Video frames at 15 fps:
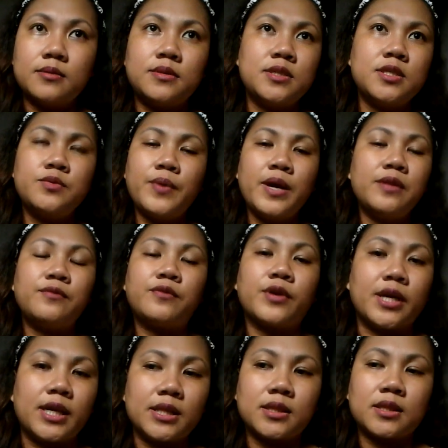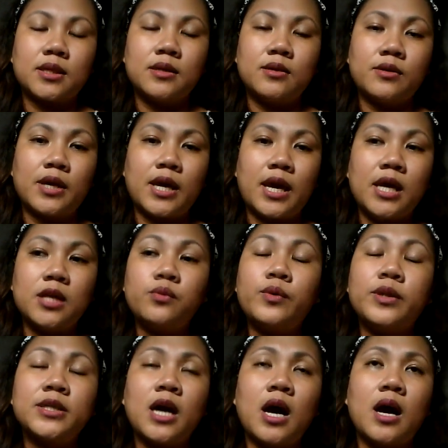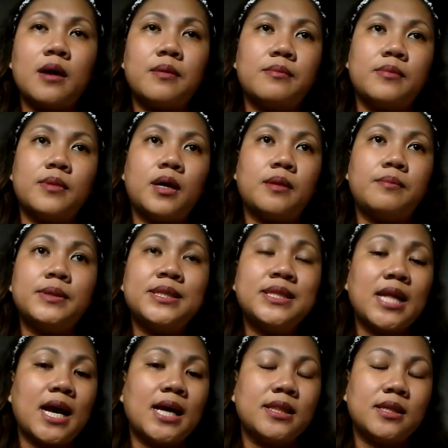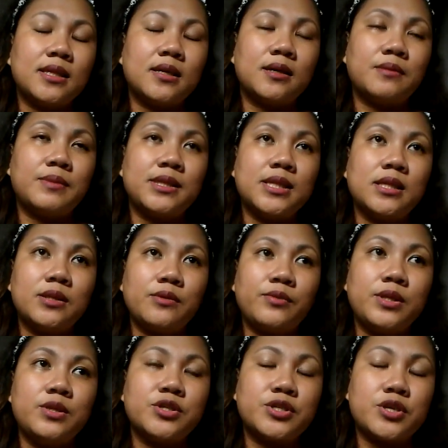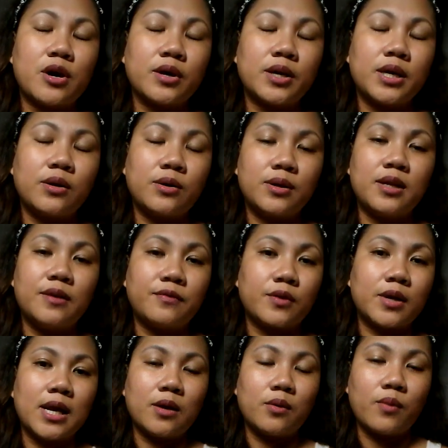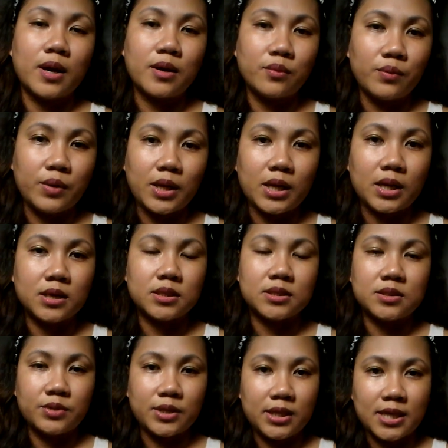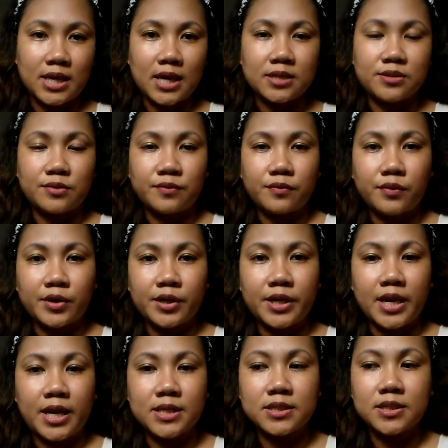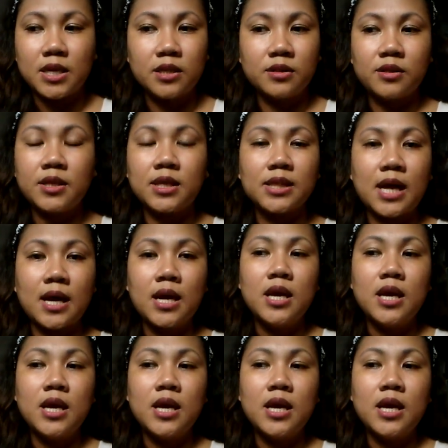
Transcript: just wait for it okay it will come uh, but not uh, but not when you're talking only for like one week three days or four days do not